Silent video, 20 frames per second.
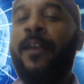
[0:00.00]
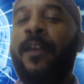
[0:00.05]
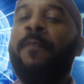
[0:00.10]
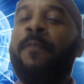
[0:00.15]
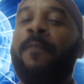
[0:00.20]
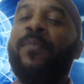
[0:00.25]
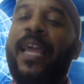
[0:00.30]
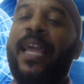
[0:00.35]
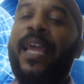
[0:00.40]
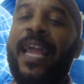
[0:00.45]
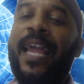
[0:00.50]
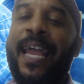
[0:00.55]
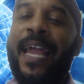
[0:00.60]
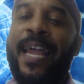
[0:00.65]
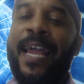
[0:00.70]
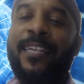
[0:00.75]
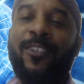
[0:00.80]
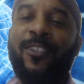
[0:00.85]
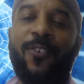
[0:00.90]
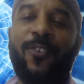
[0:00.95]
and
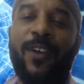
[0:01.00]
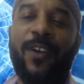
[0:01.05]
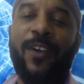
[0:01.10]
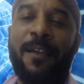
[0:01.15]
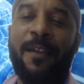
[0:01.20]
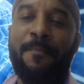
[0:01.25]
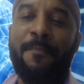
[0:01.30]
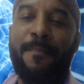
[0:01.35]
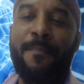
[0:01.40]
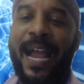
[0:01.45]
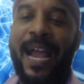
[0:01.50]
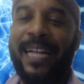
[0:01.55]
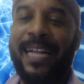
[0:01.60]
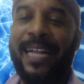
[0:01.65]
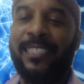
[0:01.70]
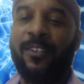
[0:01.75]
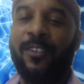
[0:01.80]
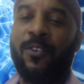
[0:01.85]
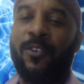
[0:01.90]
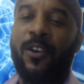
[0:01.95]
you
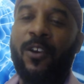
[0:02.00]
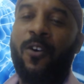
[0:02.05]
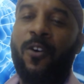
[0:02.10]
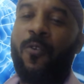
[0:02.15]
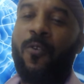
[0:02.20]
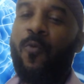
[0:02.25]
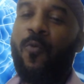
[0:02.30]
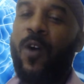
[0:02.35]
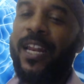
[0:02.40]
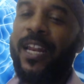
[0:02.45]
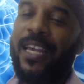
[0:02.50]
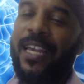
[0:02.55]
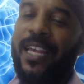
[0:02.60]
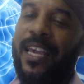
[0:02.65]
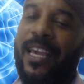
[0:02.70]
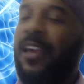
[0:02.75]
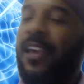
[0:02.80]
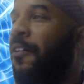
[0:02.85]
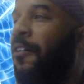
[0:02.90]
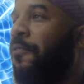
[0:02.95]
imagine, what if